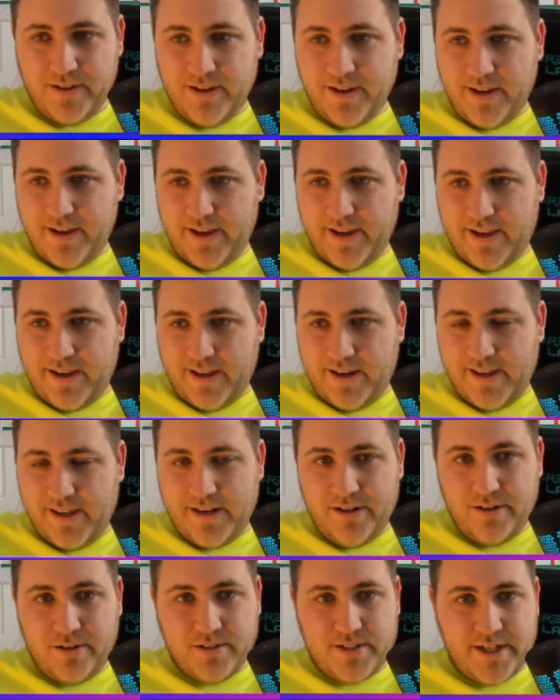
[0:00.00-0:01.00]
and
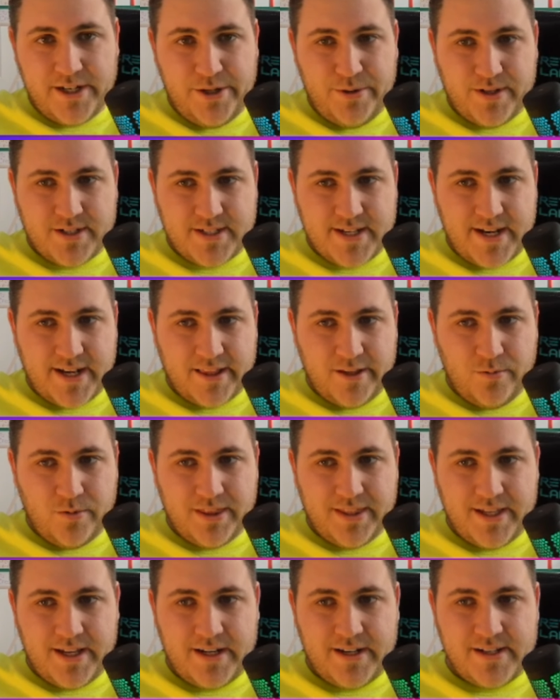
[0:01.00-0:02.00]
it'll tell you exactly
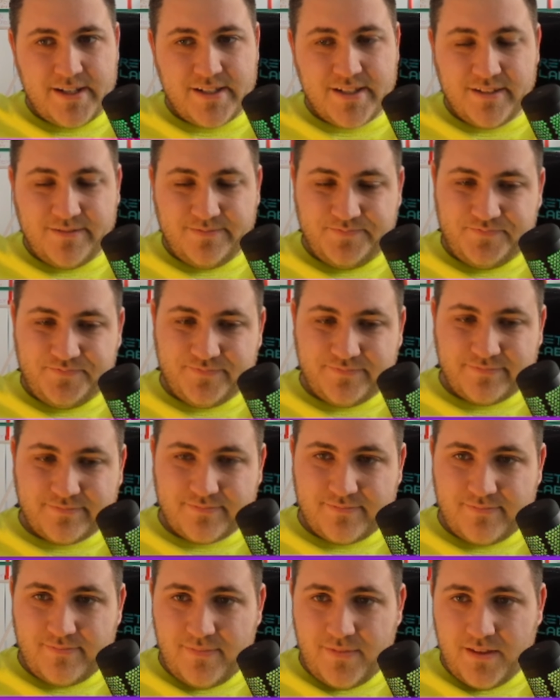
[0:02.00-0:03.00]
what that is.
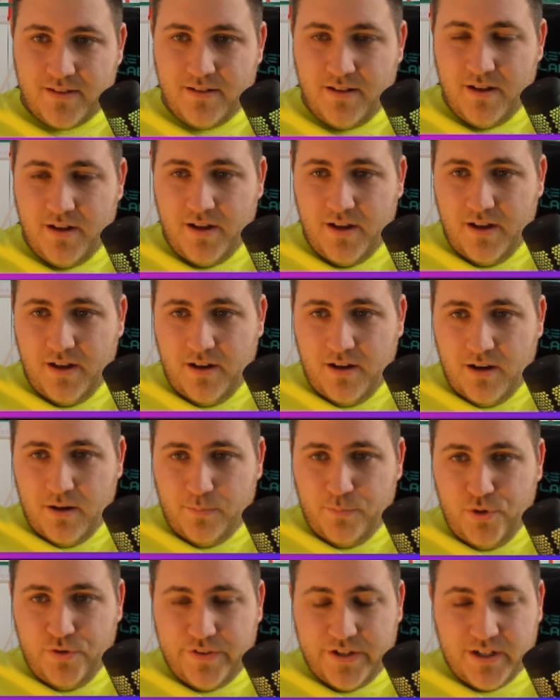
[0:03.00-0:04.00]

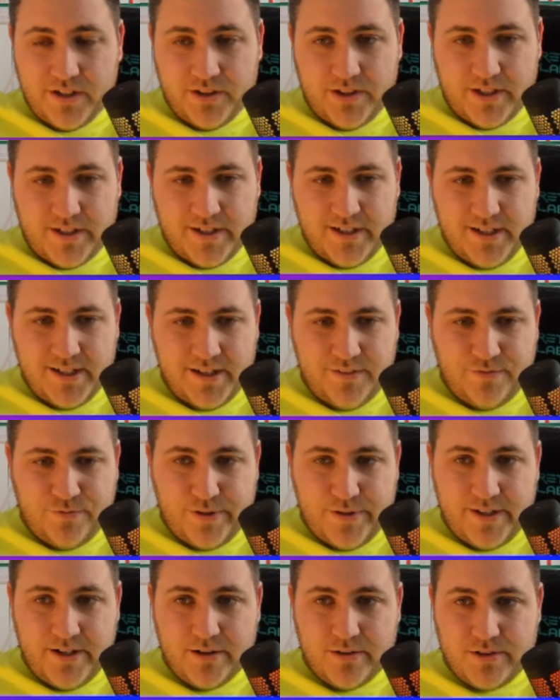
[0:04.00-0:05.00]
Moving along, if
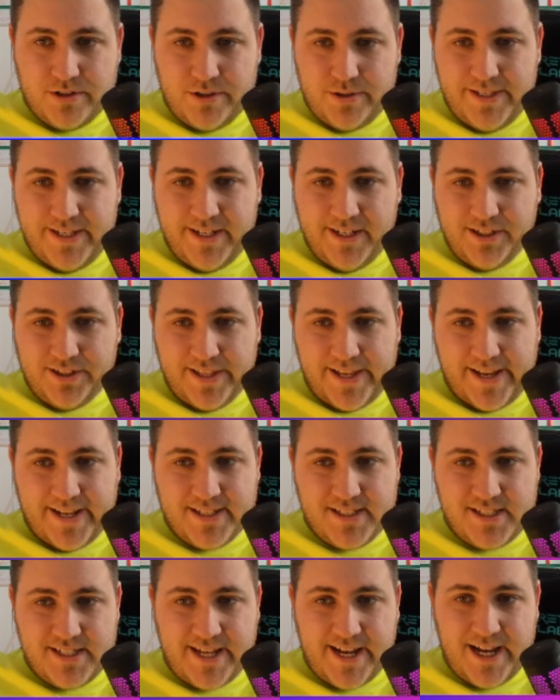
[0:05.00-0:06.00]
we go to the
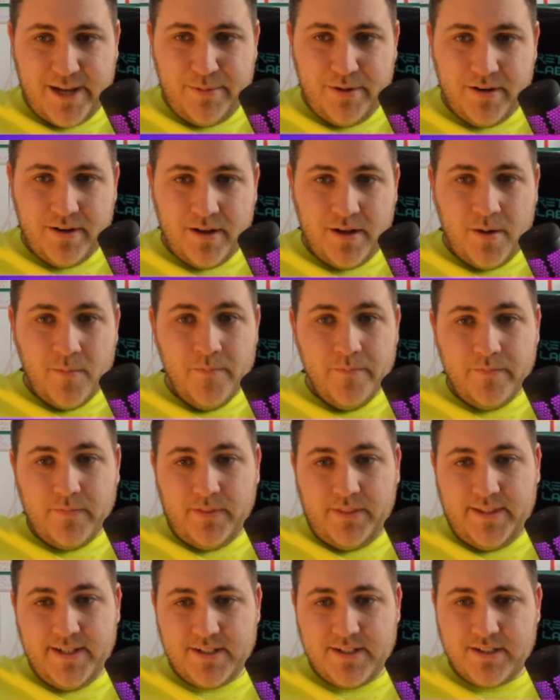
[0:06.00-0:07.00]
Clans tab,
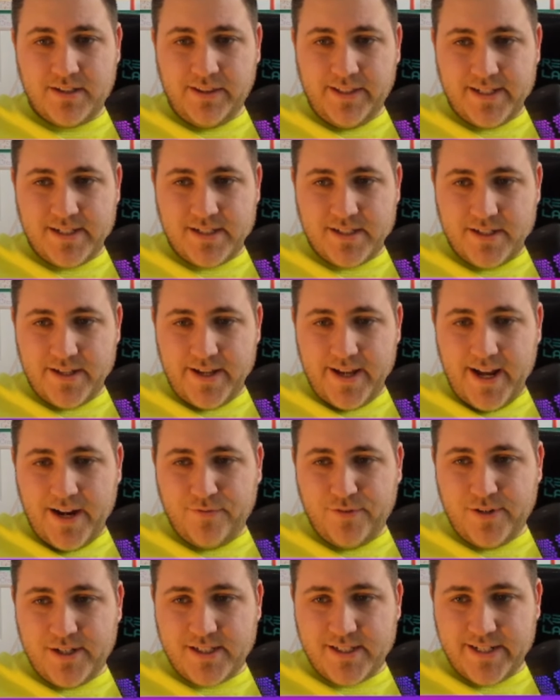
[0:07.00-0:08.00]
this lists
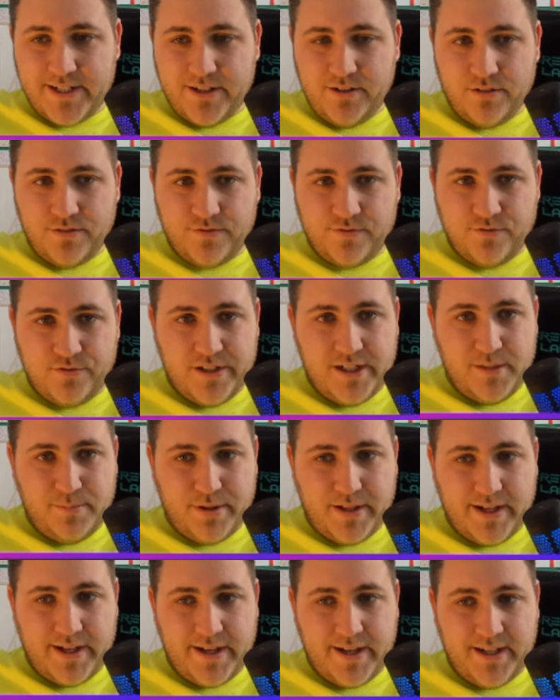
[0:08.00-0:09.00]
every single
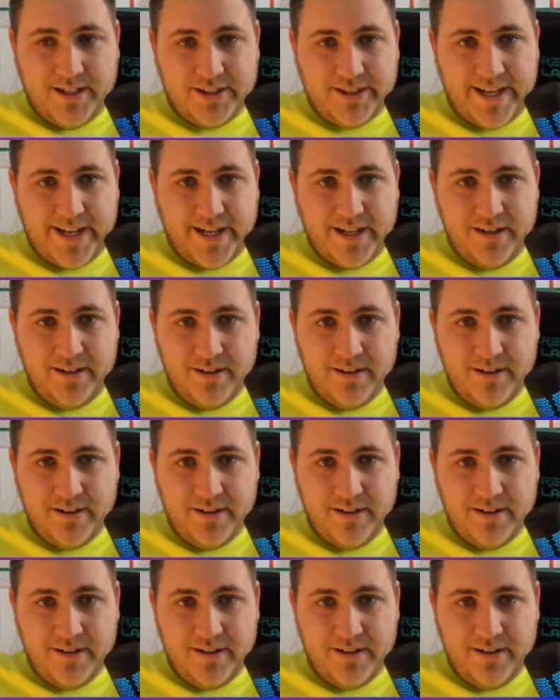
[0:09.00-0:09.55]
free-to-play clan